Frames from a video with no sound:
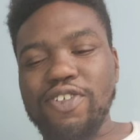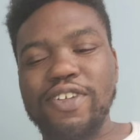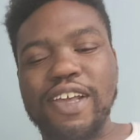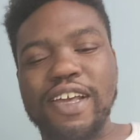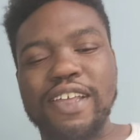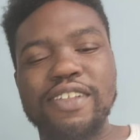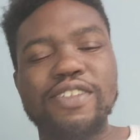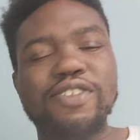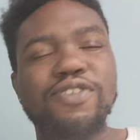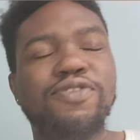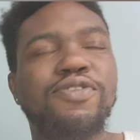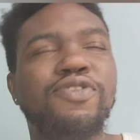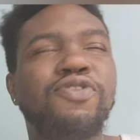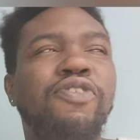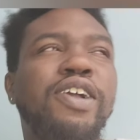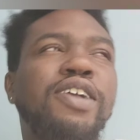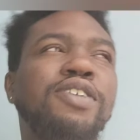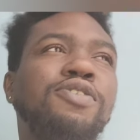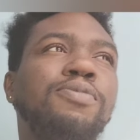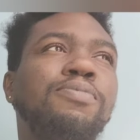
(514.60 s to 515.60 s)
got to do is
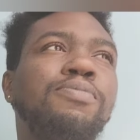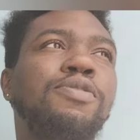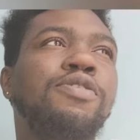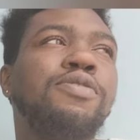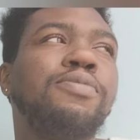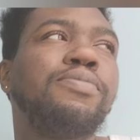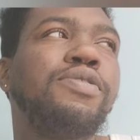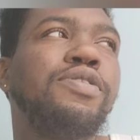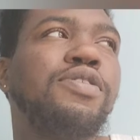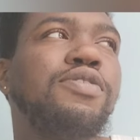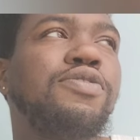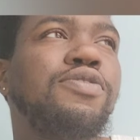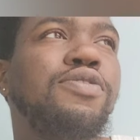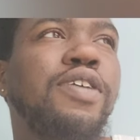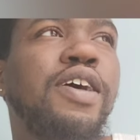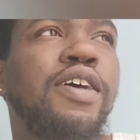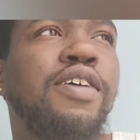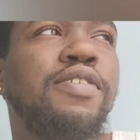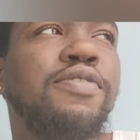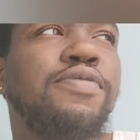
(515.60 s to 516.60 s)
raise them up, bro. You
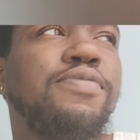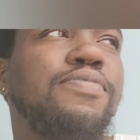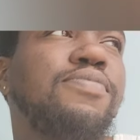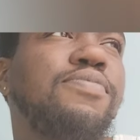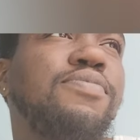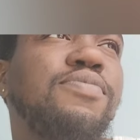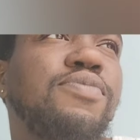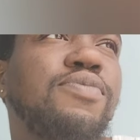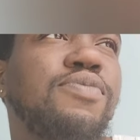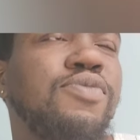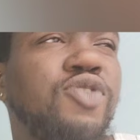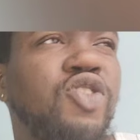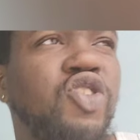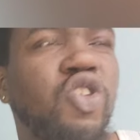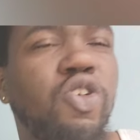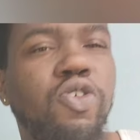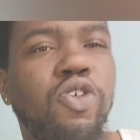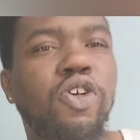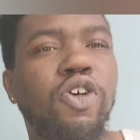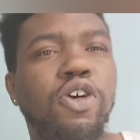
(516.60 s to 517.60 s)
got
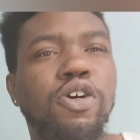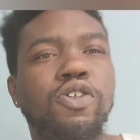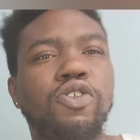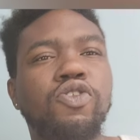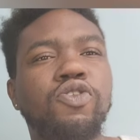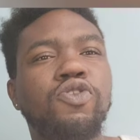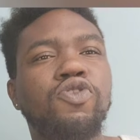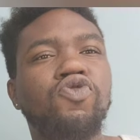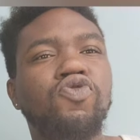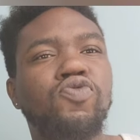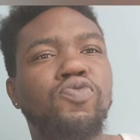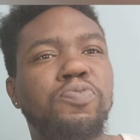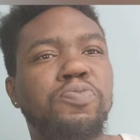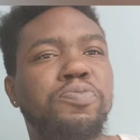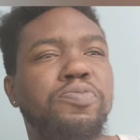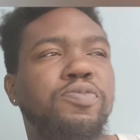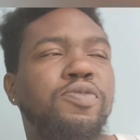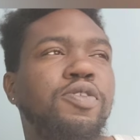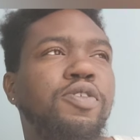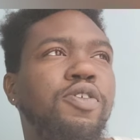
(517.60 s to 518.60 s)
so-called groom
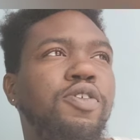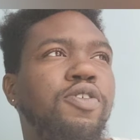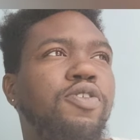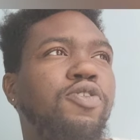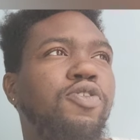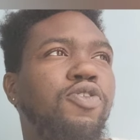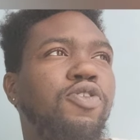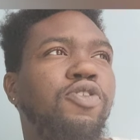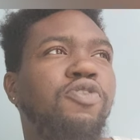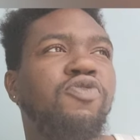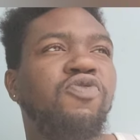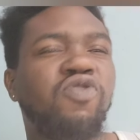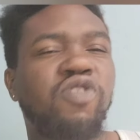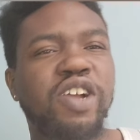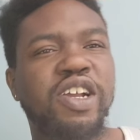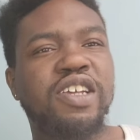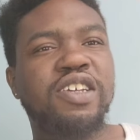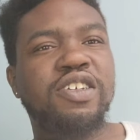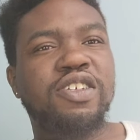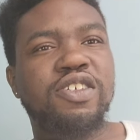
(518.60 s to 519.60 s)
or
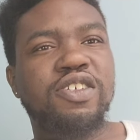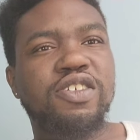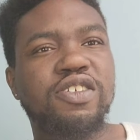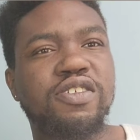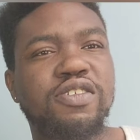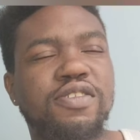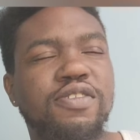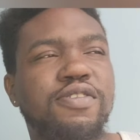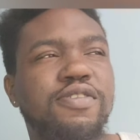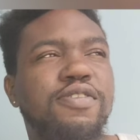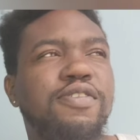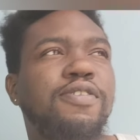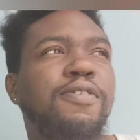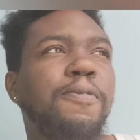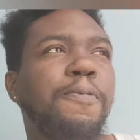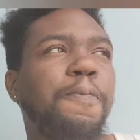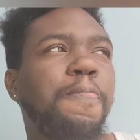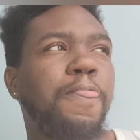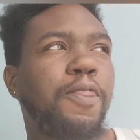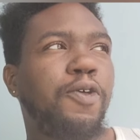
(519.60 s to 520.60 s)
raise
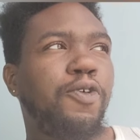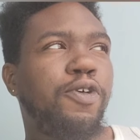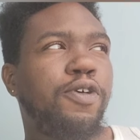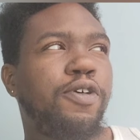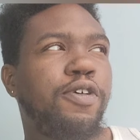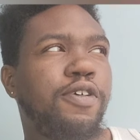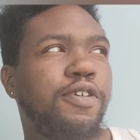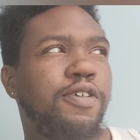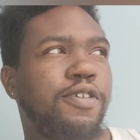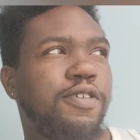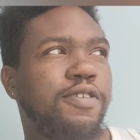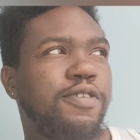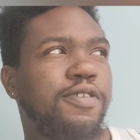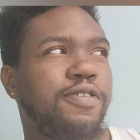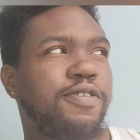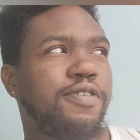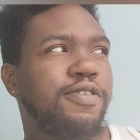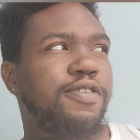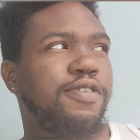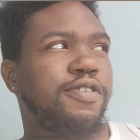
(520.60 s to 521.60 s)
or
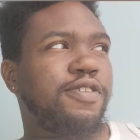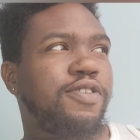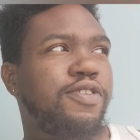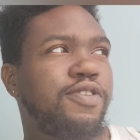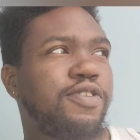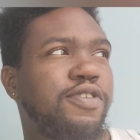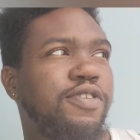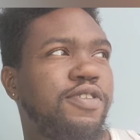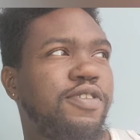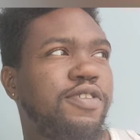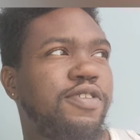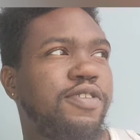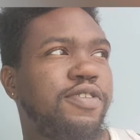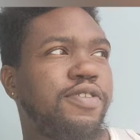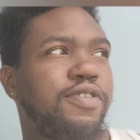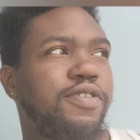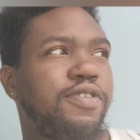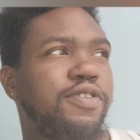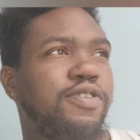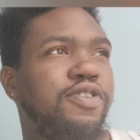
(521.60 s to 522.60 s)

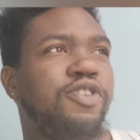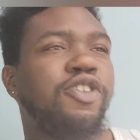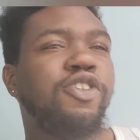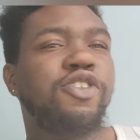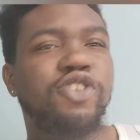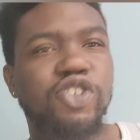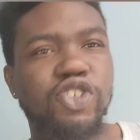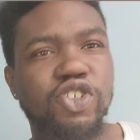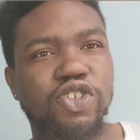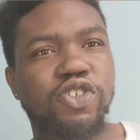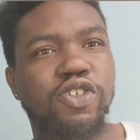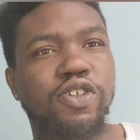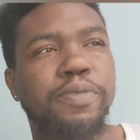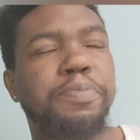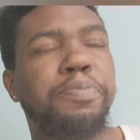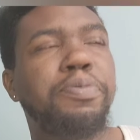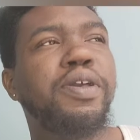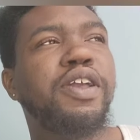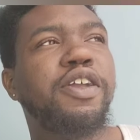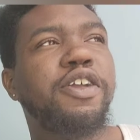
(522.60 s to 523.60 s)
nurture or
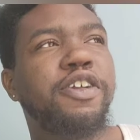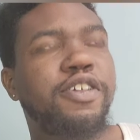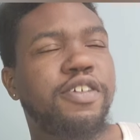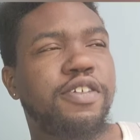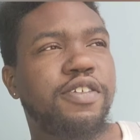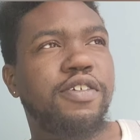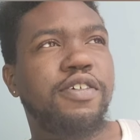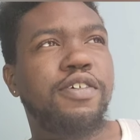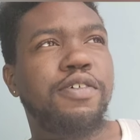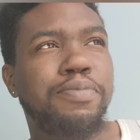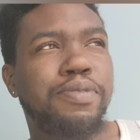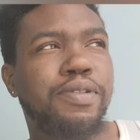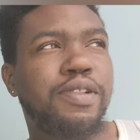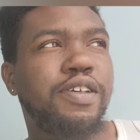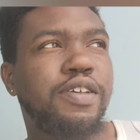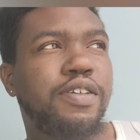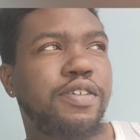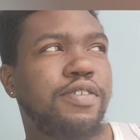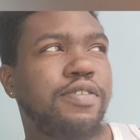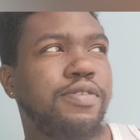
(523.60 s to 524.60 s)
parent a
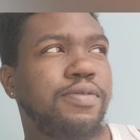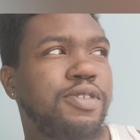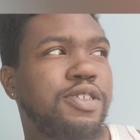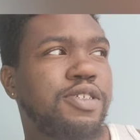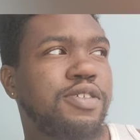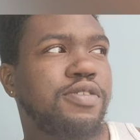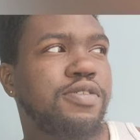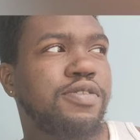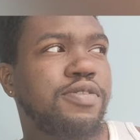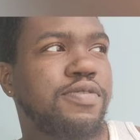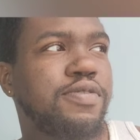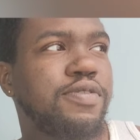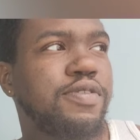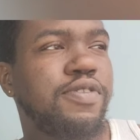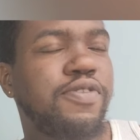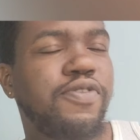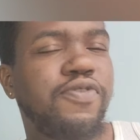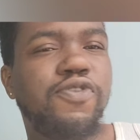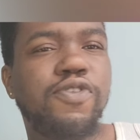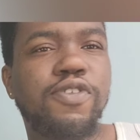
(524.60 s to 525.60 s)
plant. You know what I'm saying?
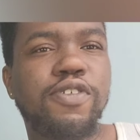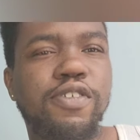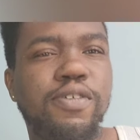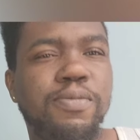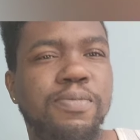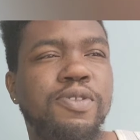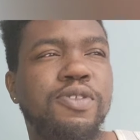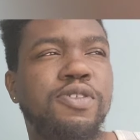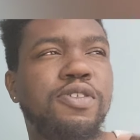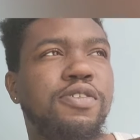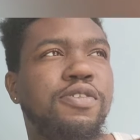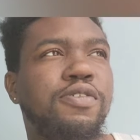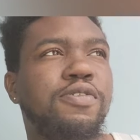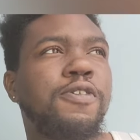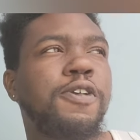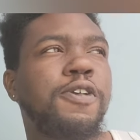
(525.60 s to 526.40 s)
For them to